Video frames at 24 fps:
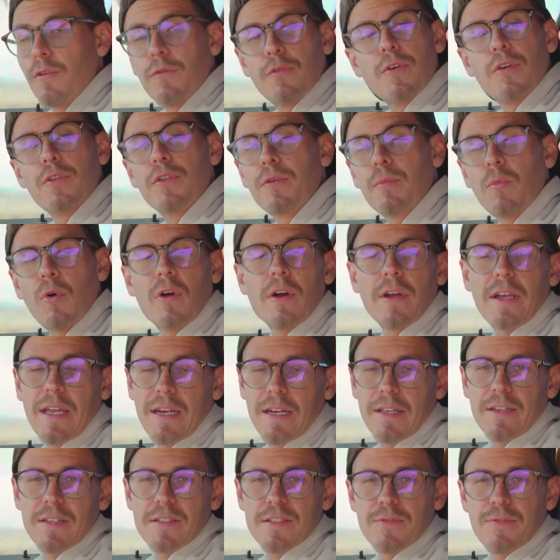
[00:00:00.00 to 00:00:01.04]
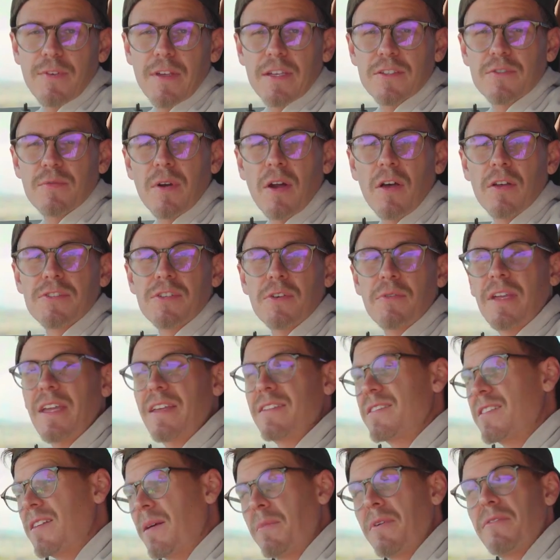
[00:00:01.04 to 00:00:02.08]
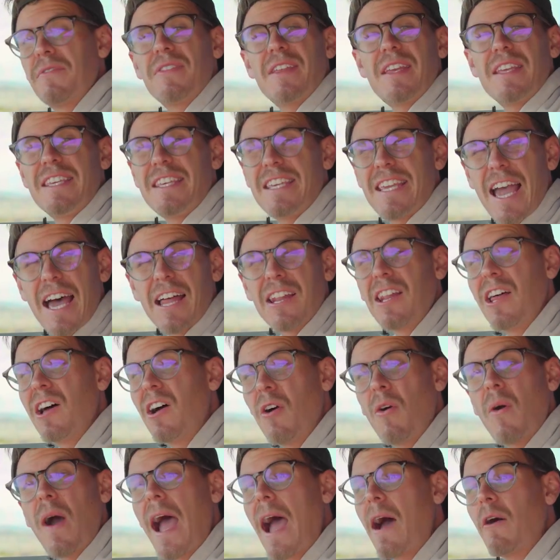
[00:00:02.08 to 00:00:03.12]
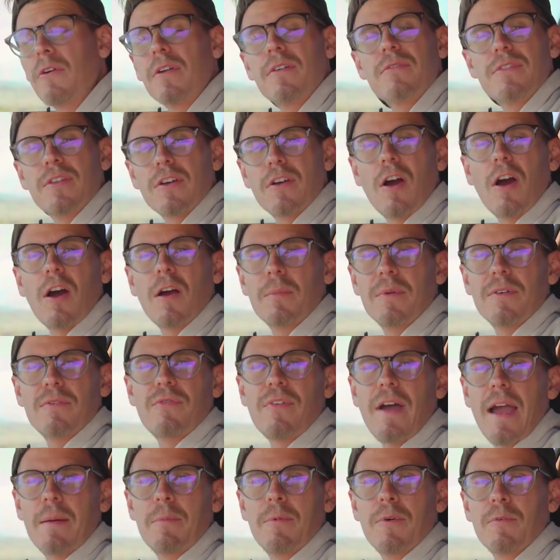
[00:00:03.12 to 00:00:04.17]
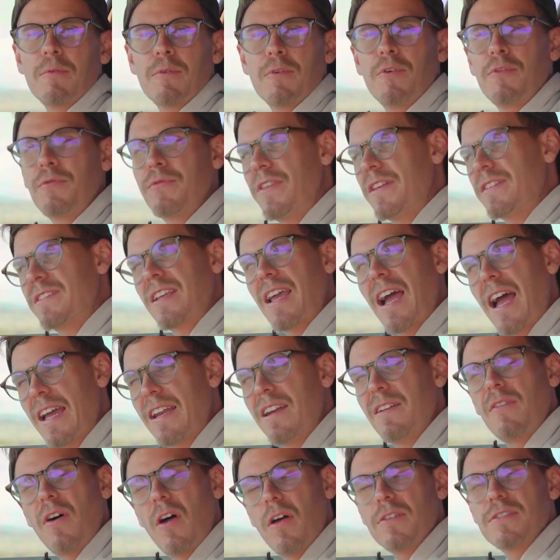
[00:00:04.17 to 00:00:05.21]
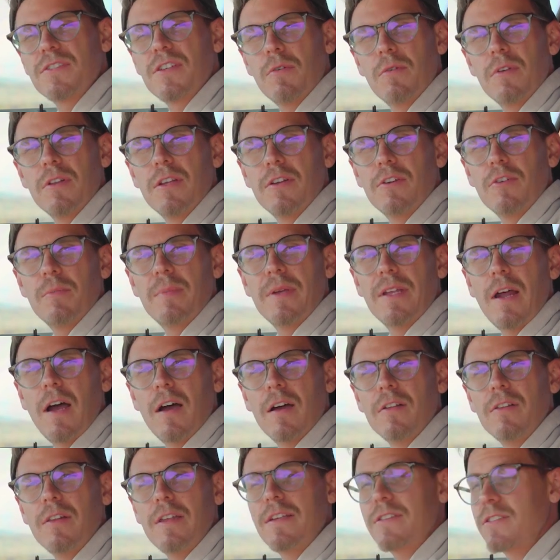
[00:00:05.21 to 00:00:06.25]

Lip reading: Furthermore, getting this fixed would also get some of the yellow out of the carbon fiber roof that's kind of also a little bit ugly,